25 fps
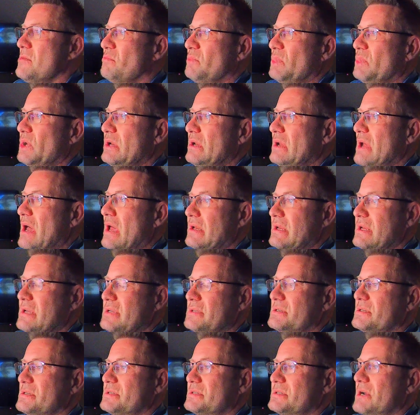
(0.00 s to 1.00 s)
but not
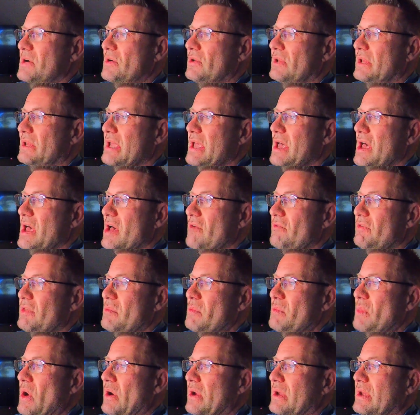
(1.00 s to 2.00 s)
necessarily of the
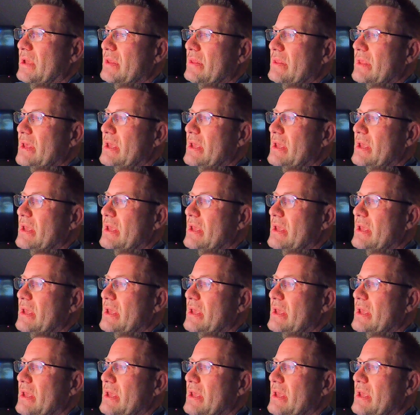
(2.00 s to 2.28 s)
market.